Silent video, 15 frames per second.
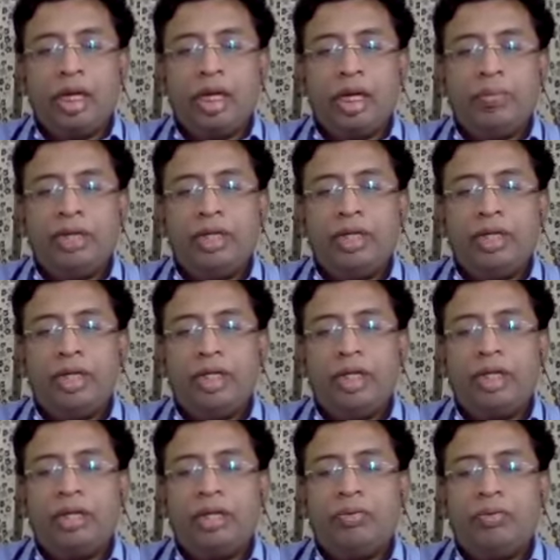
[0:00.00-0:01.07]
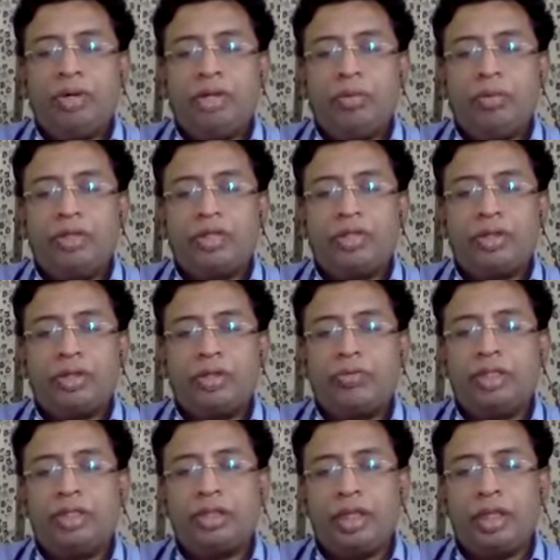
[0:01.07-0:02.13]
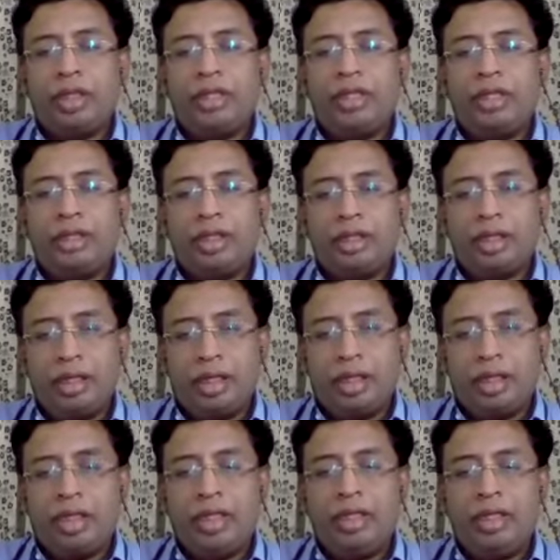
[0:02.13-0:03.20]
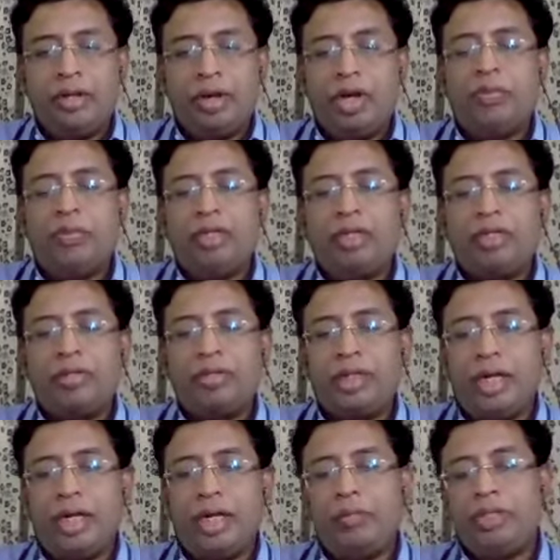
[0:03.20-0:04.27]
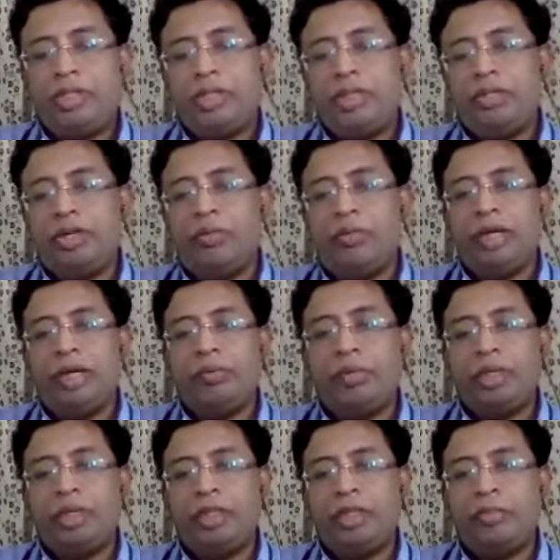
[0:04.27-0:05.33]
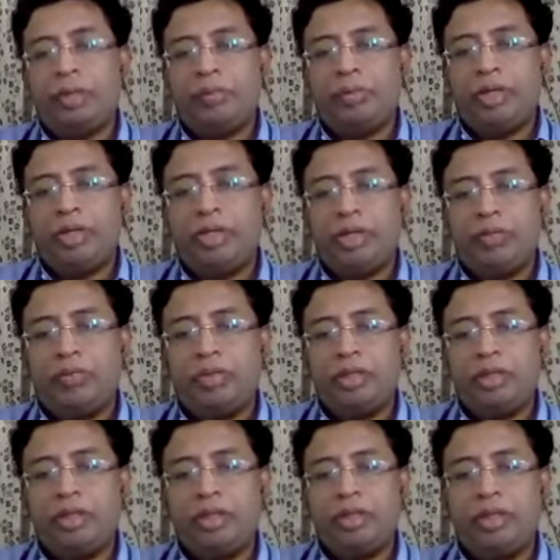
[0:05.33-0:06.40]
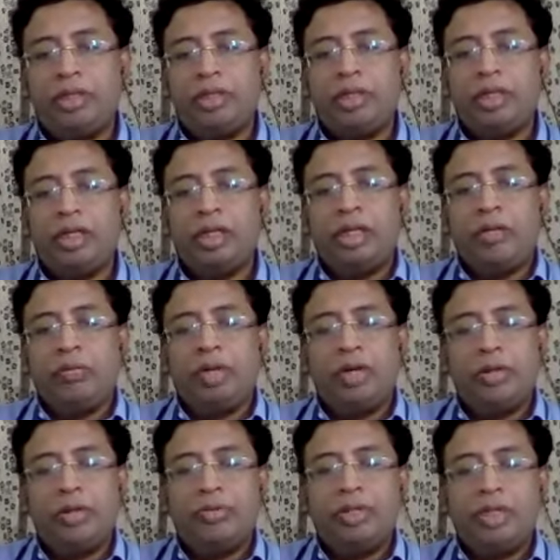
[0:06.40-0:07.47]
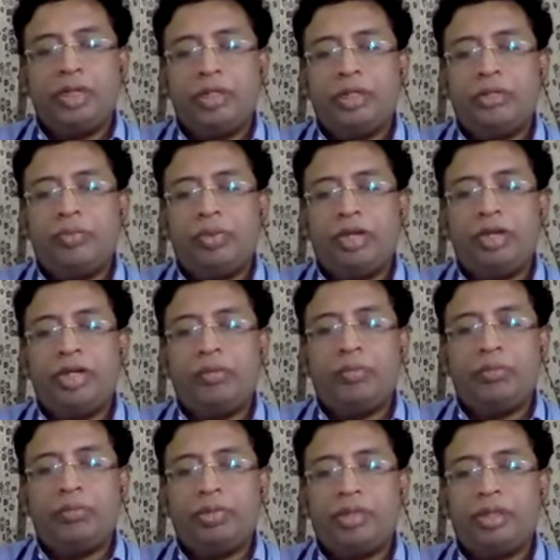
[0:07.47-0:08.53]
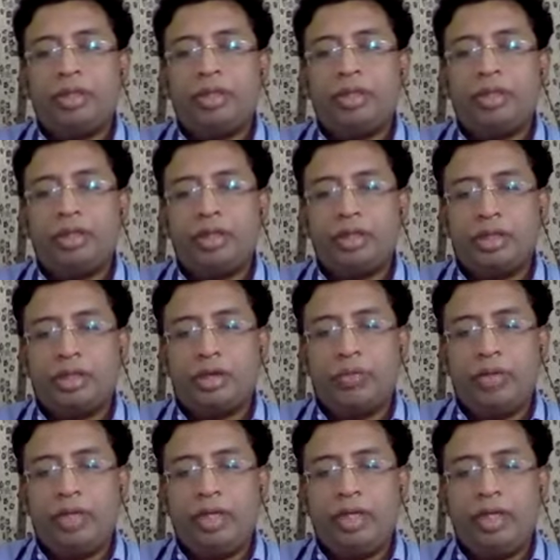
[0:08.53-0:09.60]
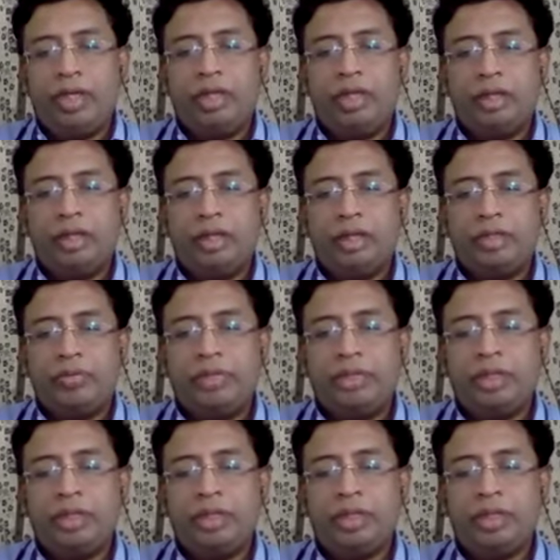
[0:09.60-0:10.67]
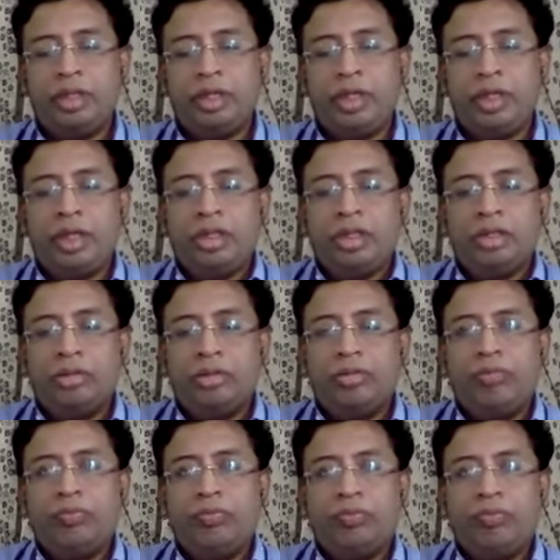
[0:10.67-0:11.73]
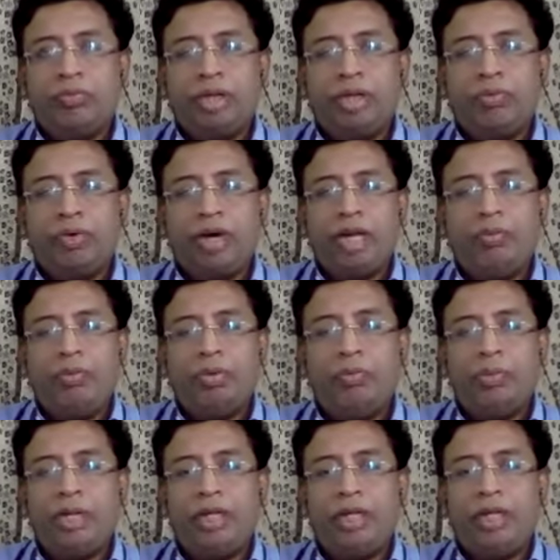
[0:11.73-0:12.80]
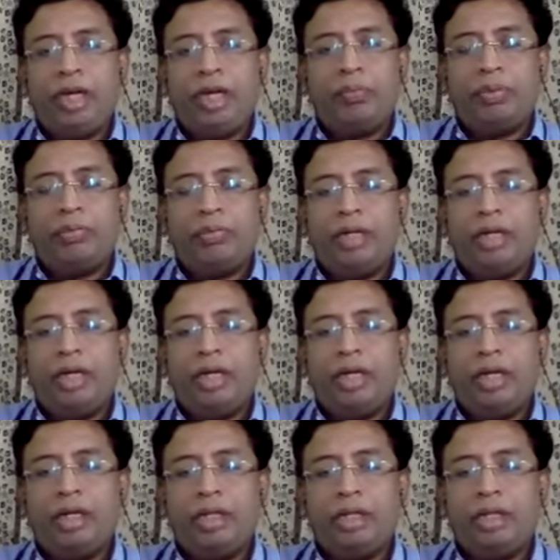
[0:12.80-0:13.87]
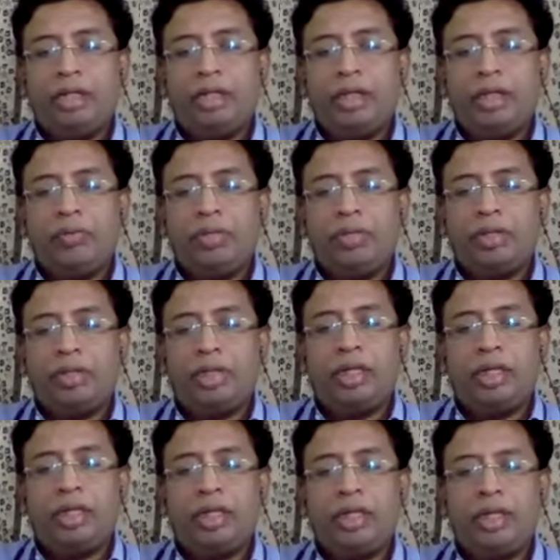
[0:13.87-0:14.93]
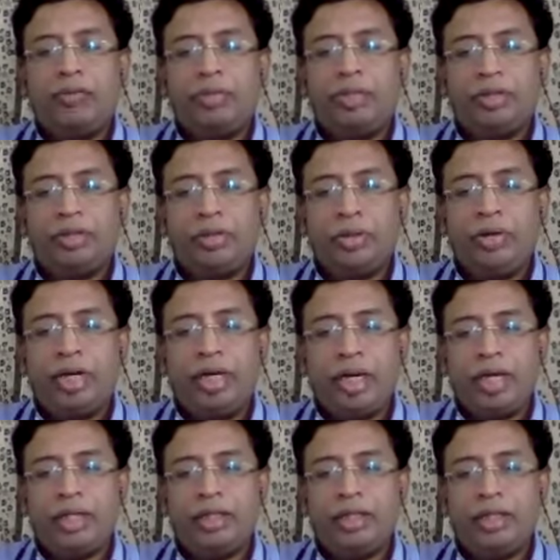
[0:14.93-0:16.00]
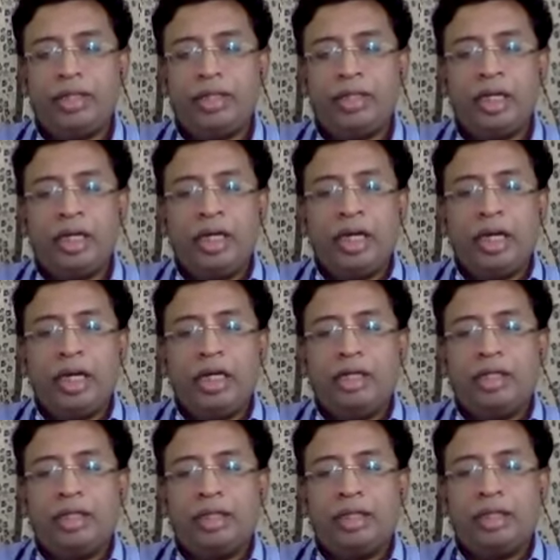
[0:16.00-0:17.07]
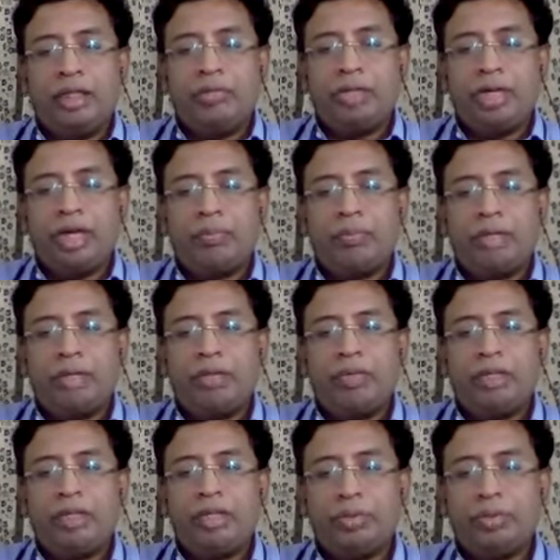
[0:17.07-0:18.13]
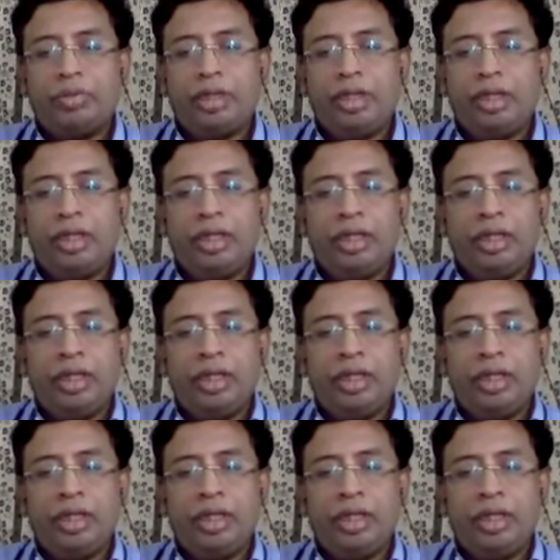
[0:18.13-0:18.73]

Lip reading: Even what Mr. Saurav was telling, luckily you have also in NTPC, you have adapted this paperless office prior to this, 1 year before this COVID situations. So right. For file movement, approval and other thing, it was not, there was no hindrance and the things were happening very smoothly.